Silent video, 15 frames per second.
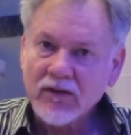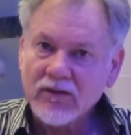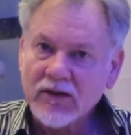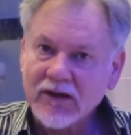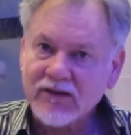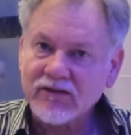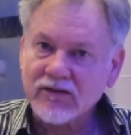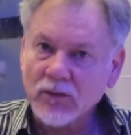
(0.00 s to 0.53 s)

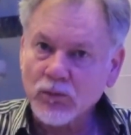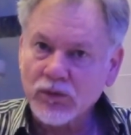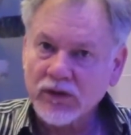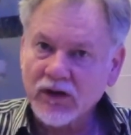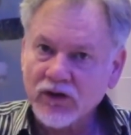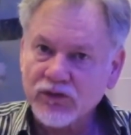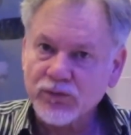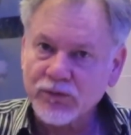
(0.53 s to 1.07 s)
that someone
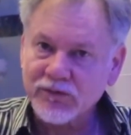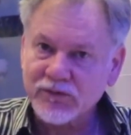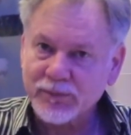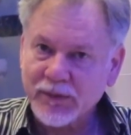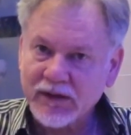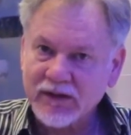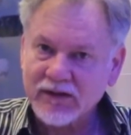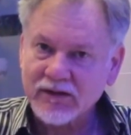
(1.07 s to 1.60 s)
else will
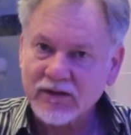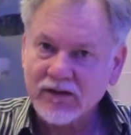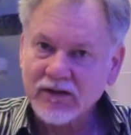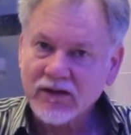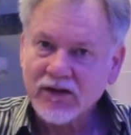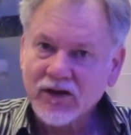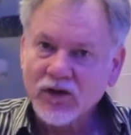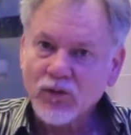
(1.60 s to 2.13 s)
spend
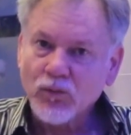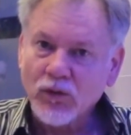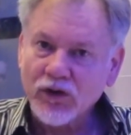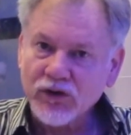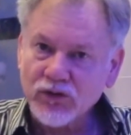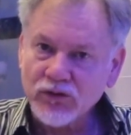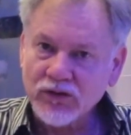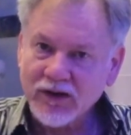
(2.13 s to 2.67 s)
while
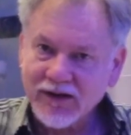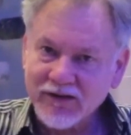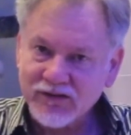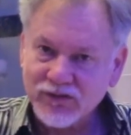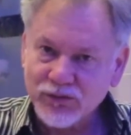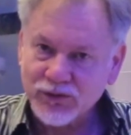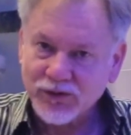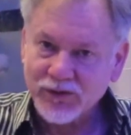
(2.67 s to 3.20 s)
you die
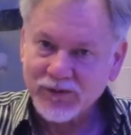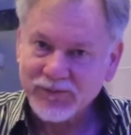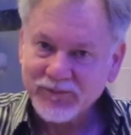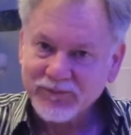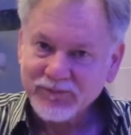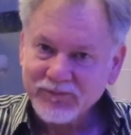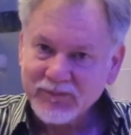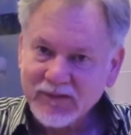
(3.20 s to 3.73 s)
sooner.
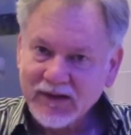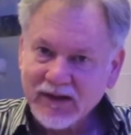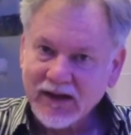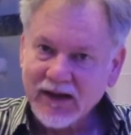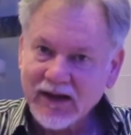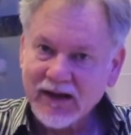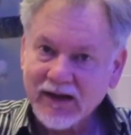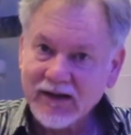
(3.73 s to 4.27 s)

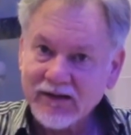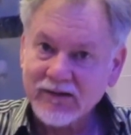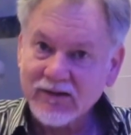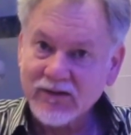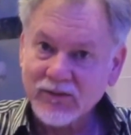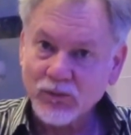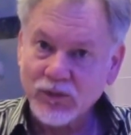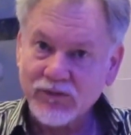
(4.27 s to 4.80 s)
And
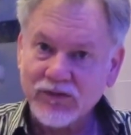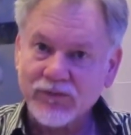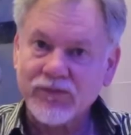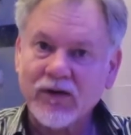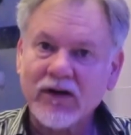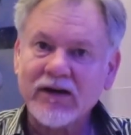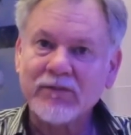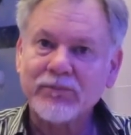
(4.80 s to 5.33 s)
we've
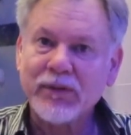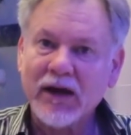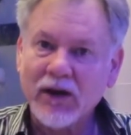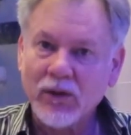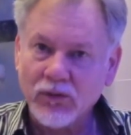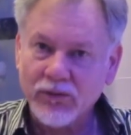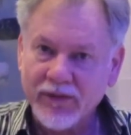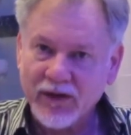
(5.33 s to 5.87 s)
defined
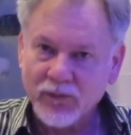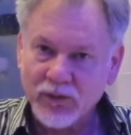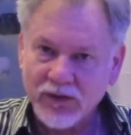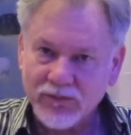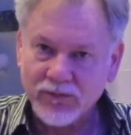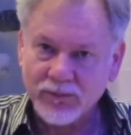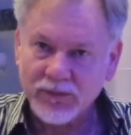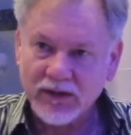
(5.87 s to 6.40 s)
power that way
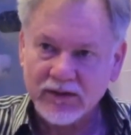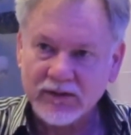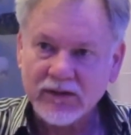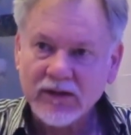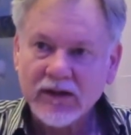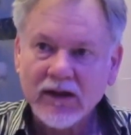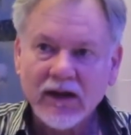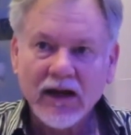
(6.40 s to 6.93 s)
for men.
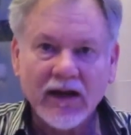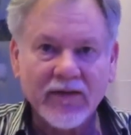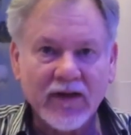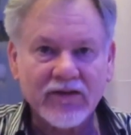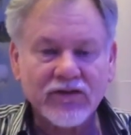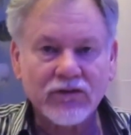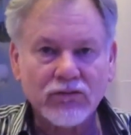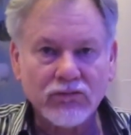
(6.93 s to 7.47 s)
And
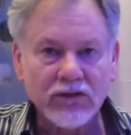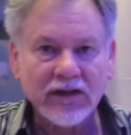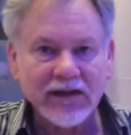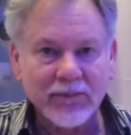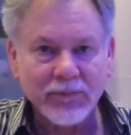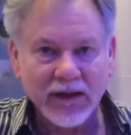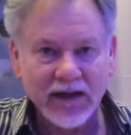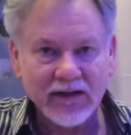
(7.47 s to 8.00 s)
that's a
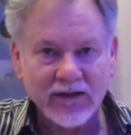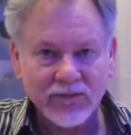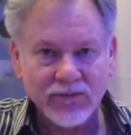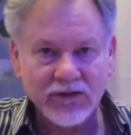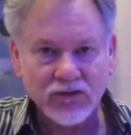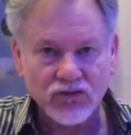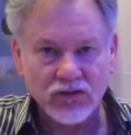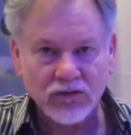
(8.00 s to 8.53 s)
really bad
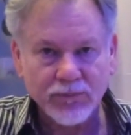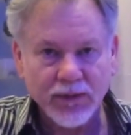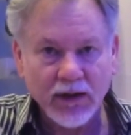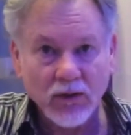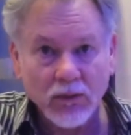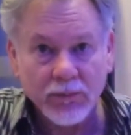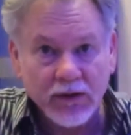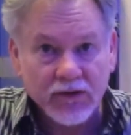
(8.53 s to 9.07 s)
definition of
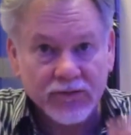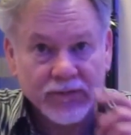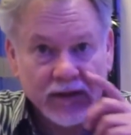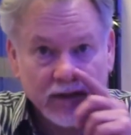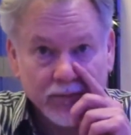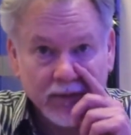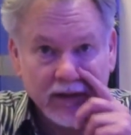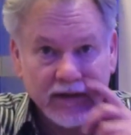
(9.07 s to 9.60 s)
power, because
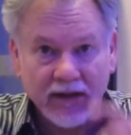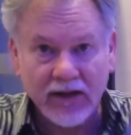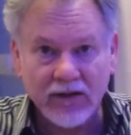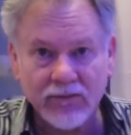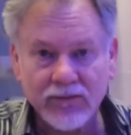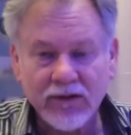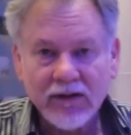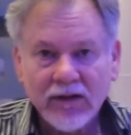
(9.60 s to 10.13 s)
many men have